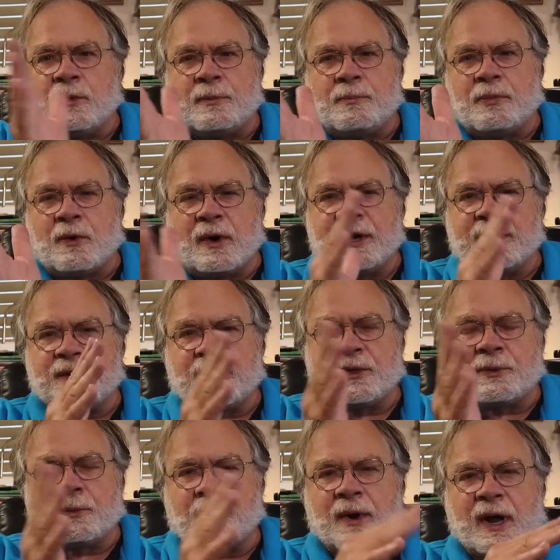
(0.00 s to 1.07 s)
would point to
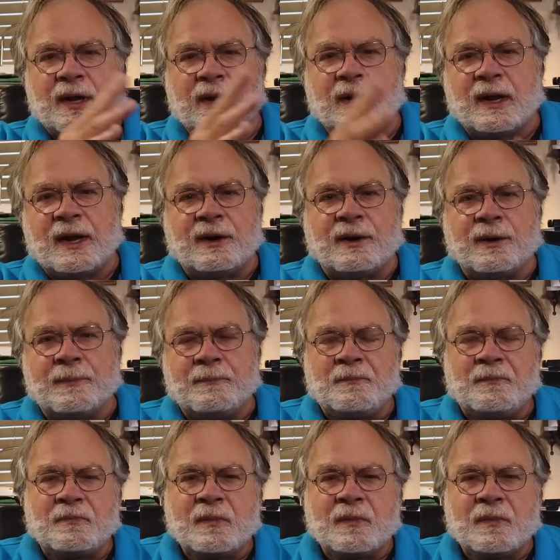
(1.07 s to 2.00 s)
the right letter.